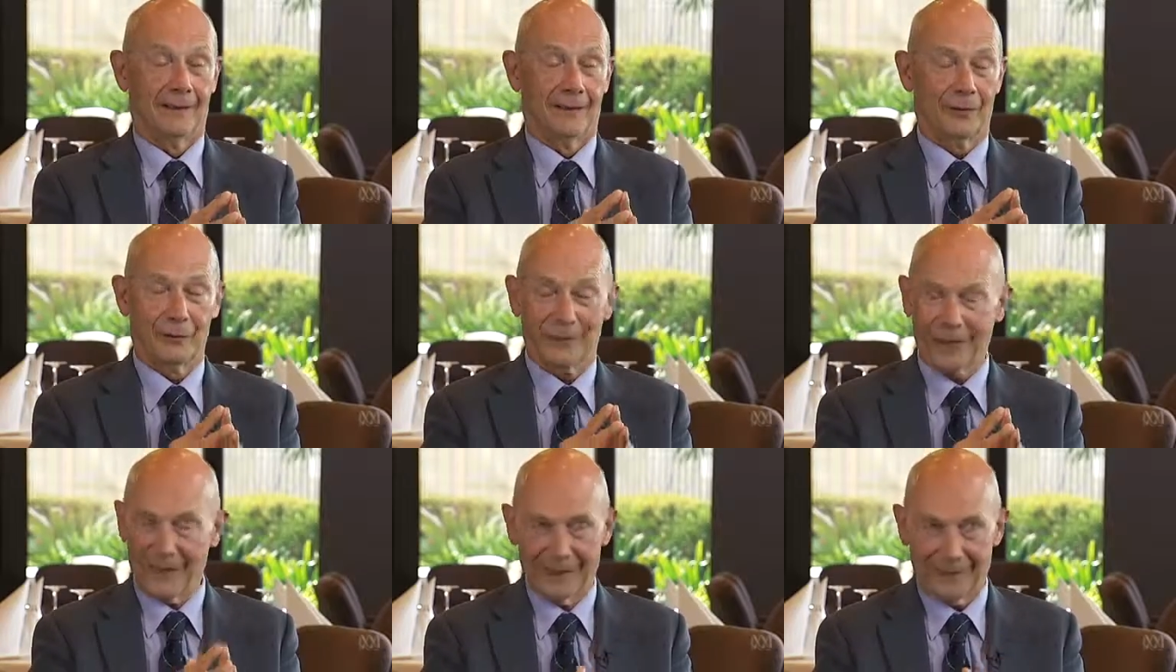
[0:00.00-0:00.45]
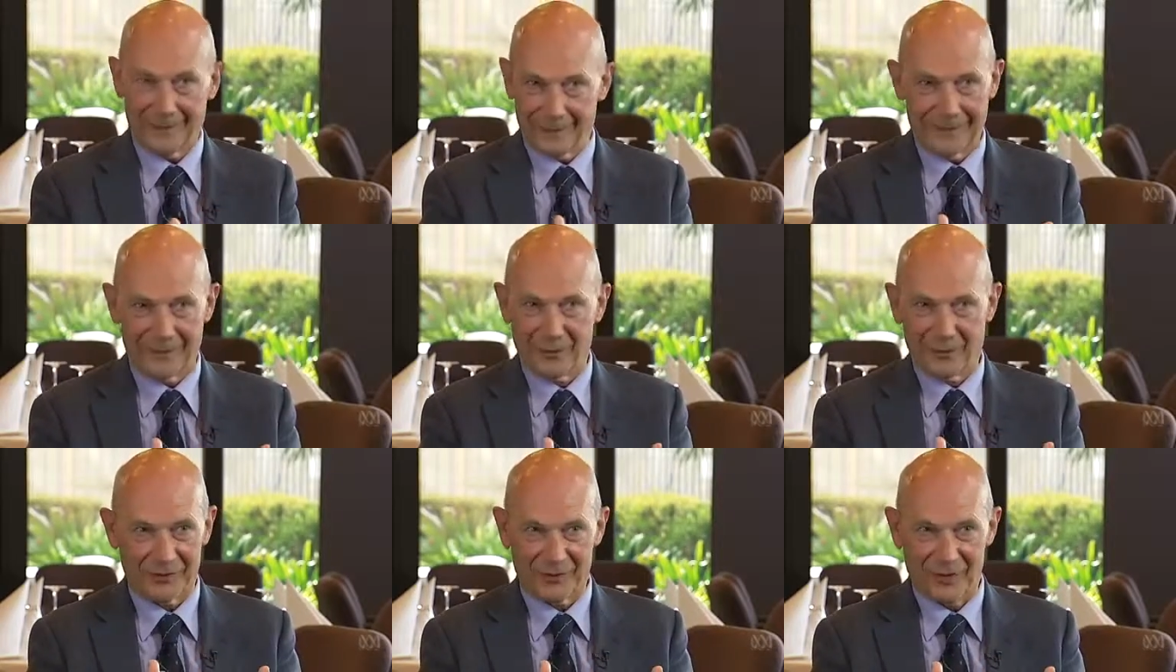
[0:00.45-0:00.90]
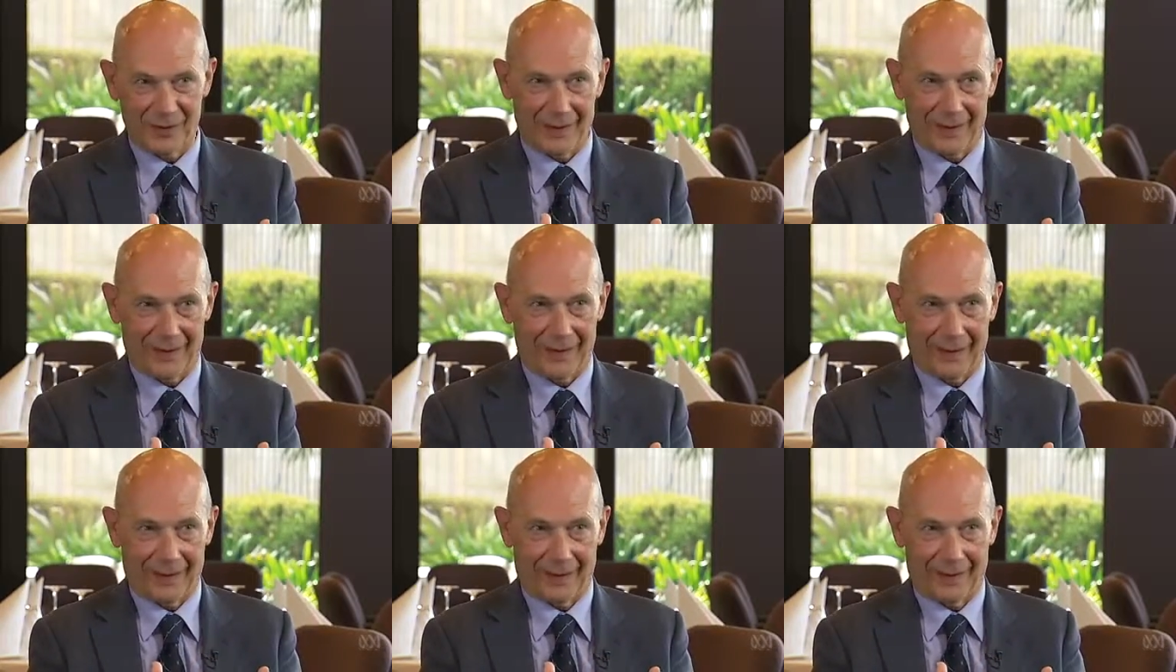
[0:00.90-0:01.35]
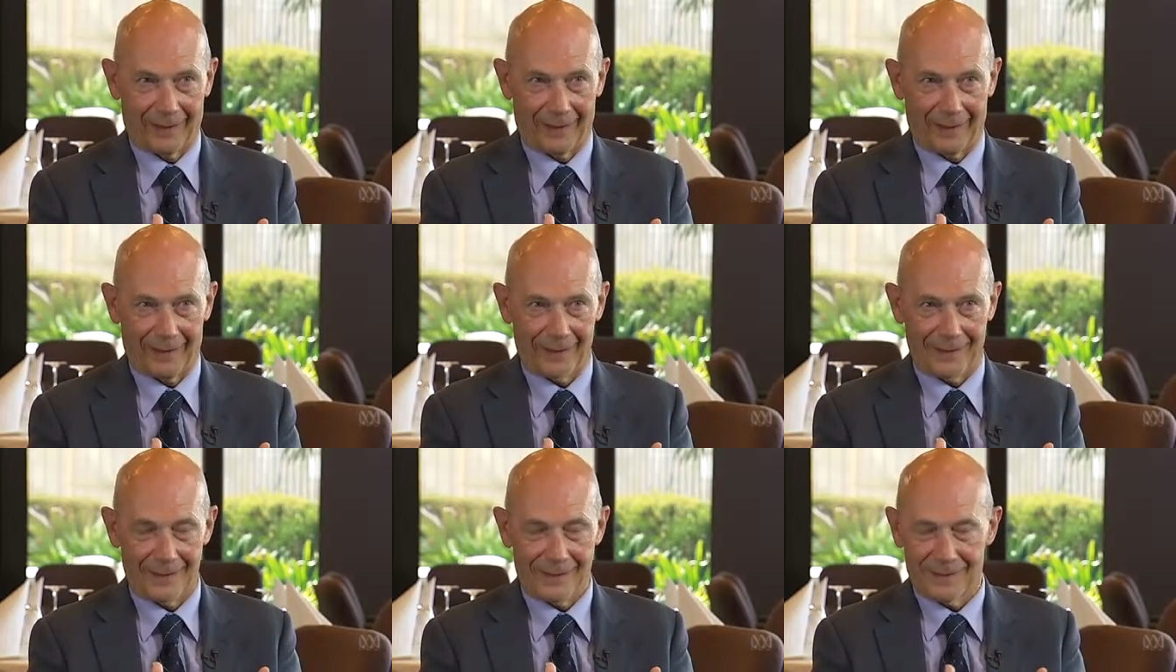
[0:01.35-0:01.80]
The reality with China
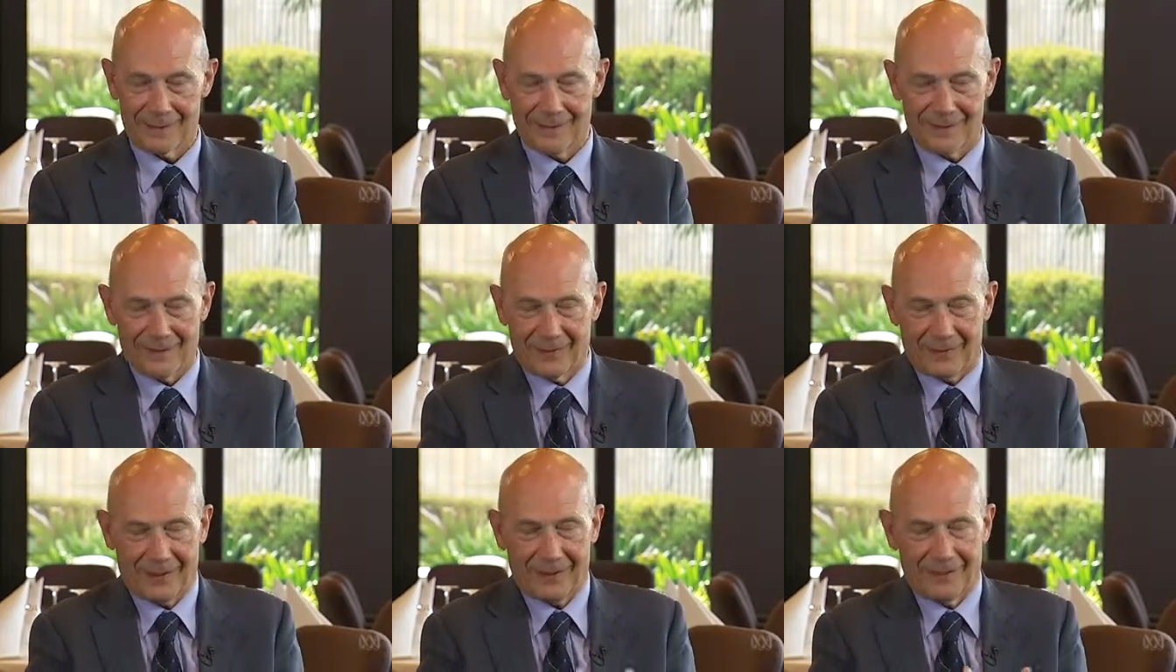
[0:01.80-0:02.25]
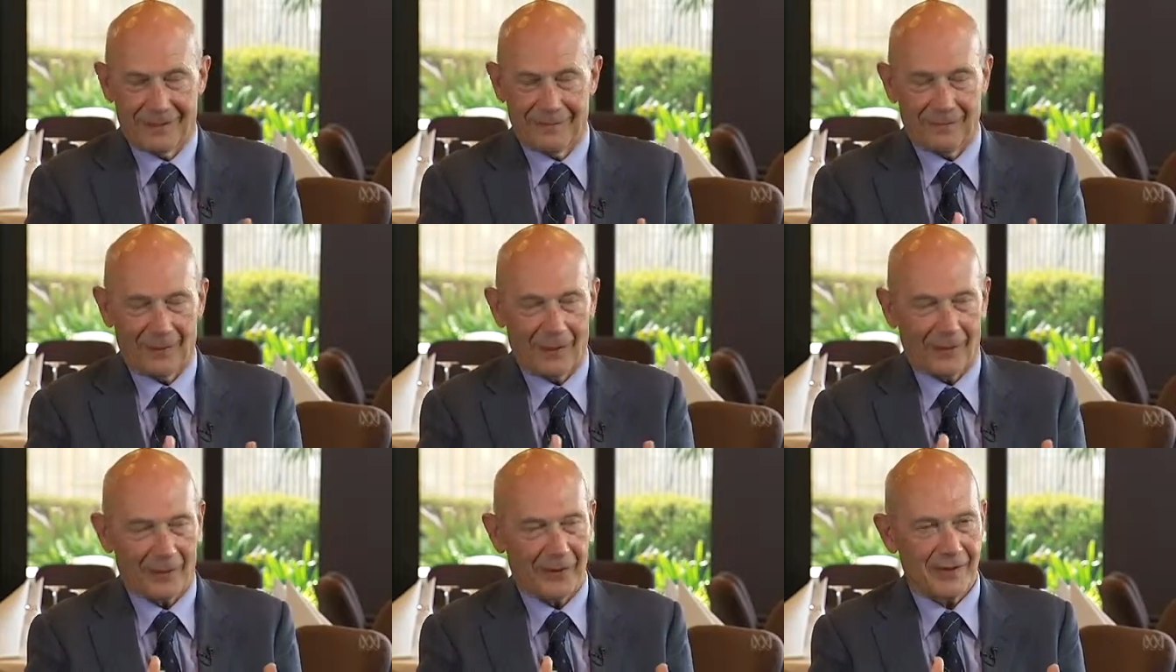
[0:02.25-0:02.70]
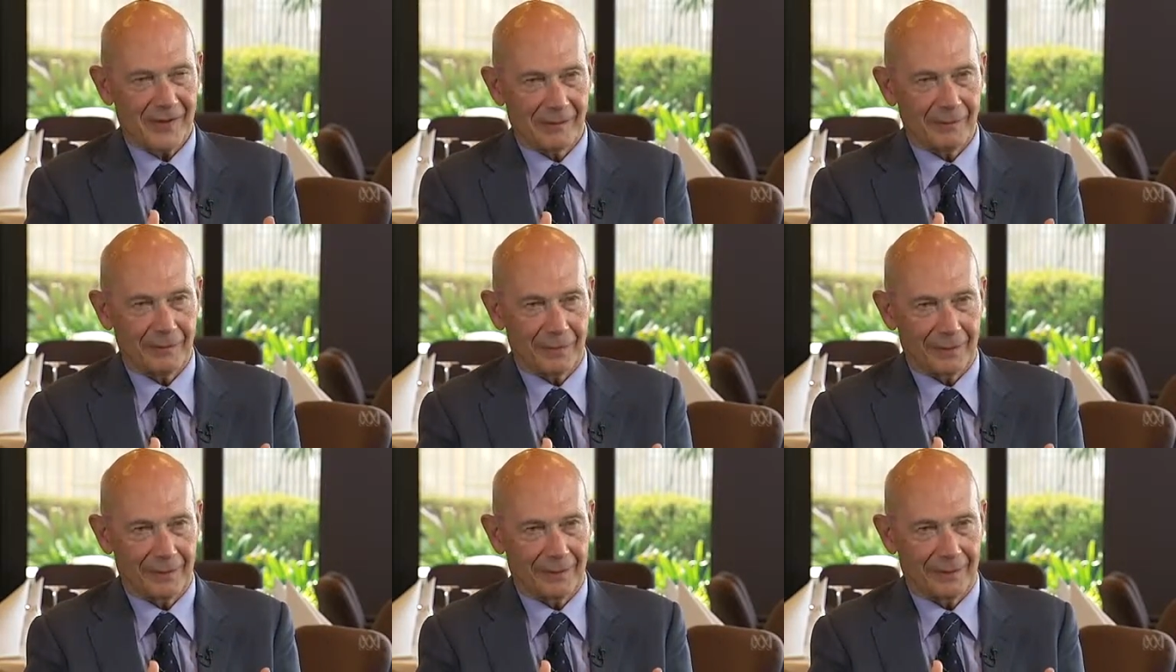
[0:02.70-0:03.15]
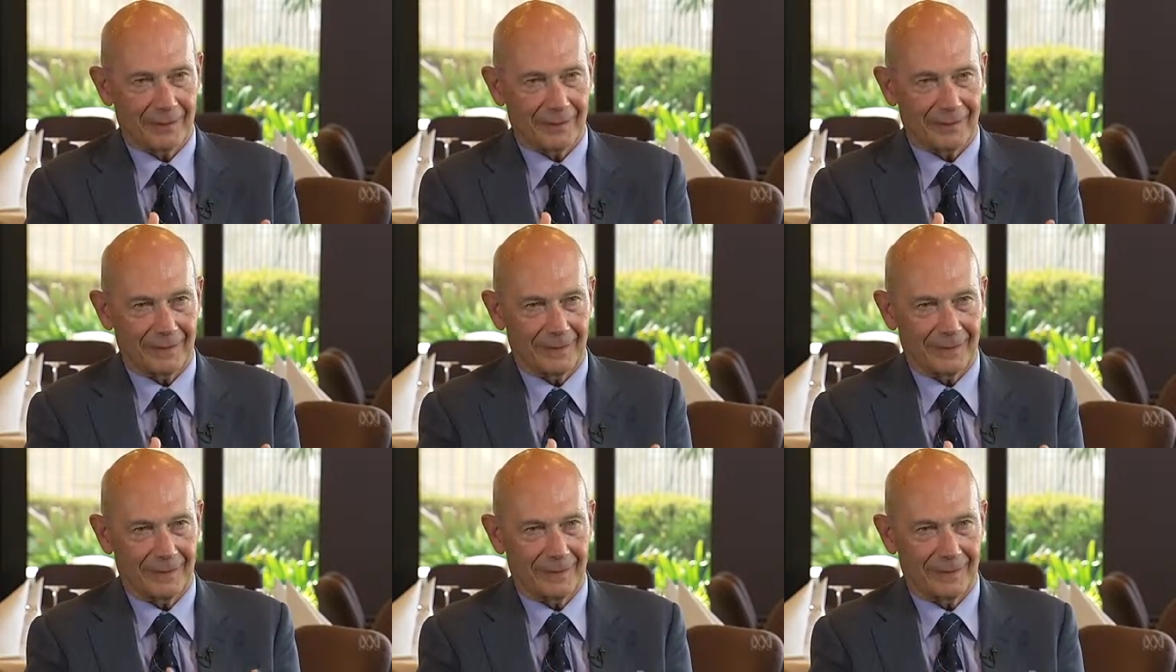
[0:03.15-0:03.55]
is, again, rather simple.